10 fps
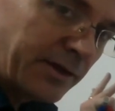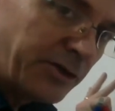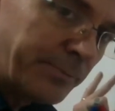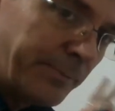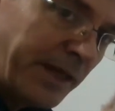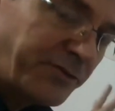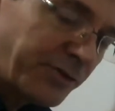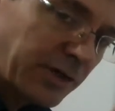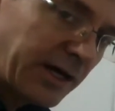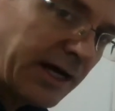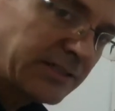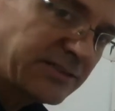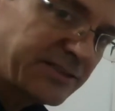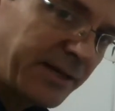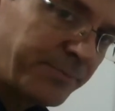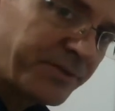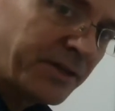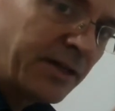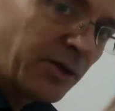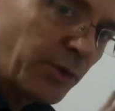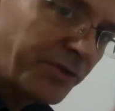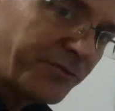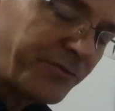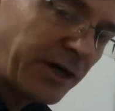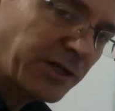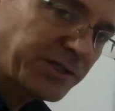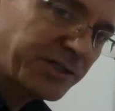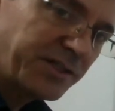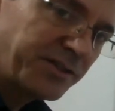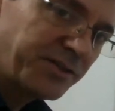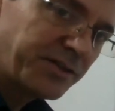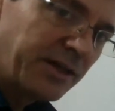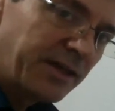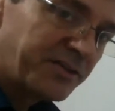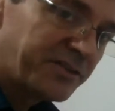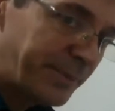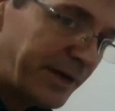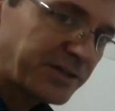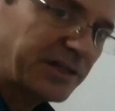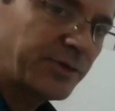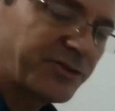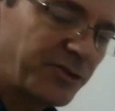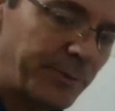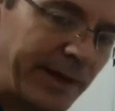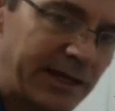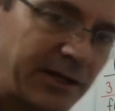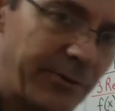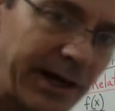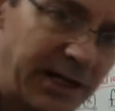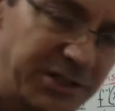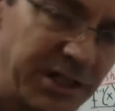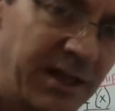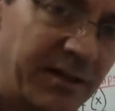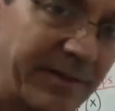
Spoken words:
Your mental concepts with functions, especially with domain and range,